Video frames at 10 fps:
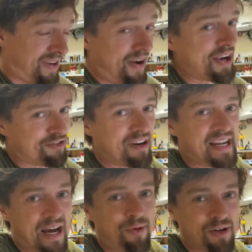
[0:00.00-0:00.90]
I agree,
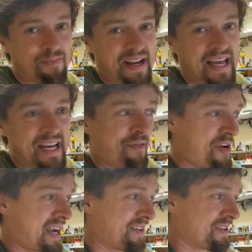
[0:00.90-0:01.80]
that would have bent
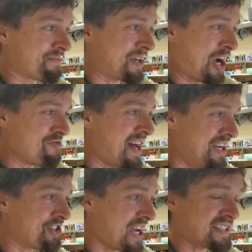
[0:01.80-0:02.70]
anything. And the co-rally
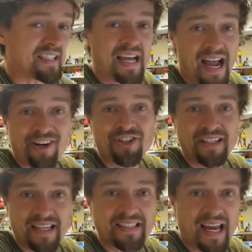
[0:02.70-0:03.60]
chassis actually
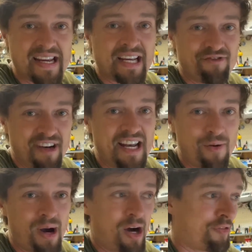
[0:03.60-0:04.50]
did take it really
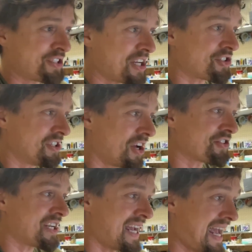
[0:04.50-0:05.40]
well. For such a
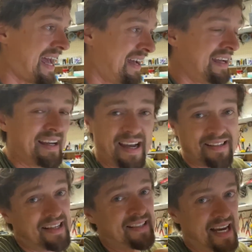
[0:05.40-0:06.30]
nasty hit, it
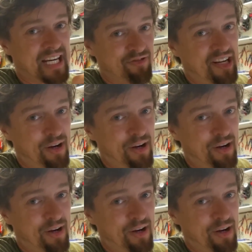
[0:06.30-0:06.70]
did take it really